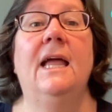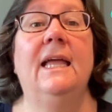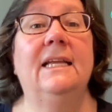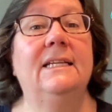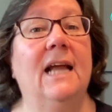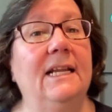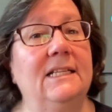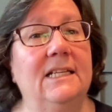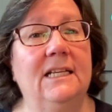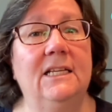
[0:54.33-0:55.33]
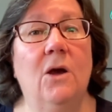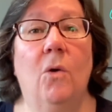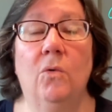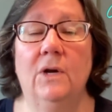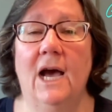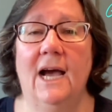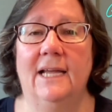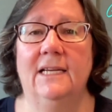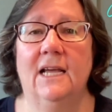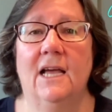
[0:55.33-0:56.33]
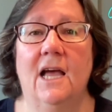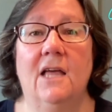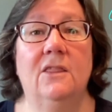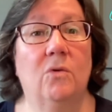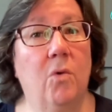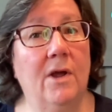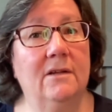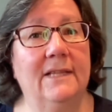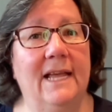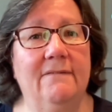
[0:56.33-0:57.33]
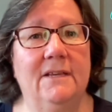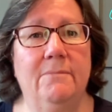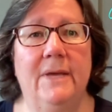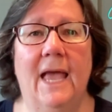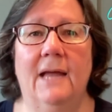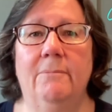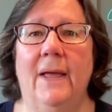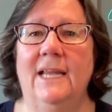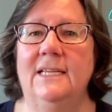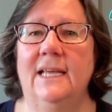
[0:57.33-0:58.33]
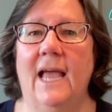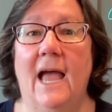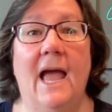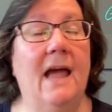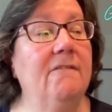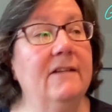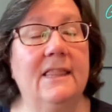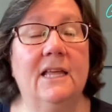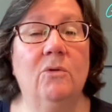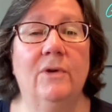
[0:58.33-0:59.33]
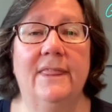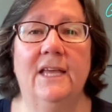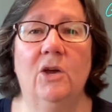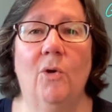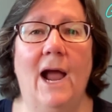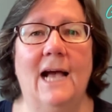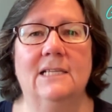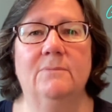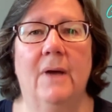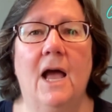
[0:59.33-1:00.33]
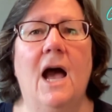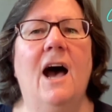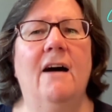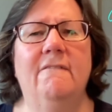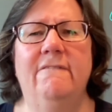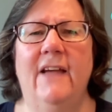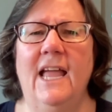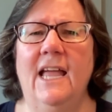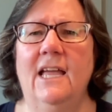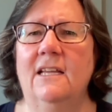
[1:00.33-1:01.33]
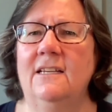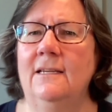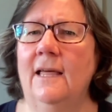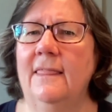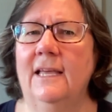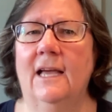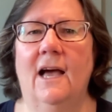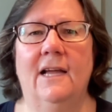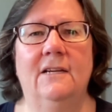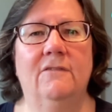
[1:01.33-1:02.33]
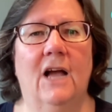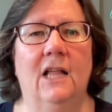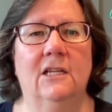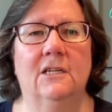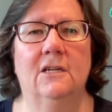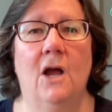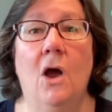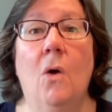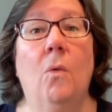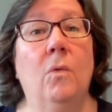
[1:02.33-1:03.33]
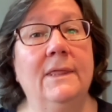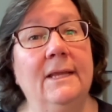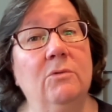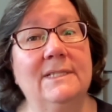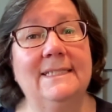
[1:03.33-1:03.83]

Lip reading: In 1909, the Royal Navy began painting everything within grasp, a vague nothing kind of color, one that was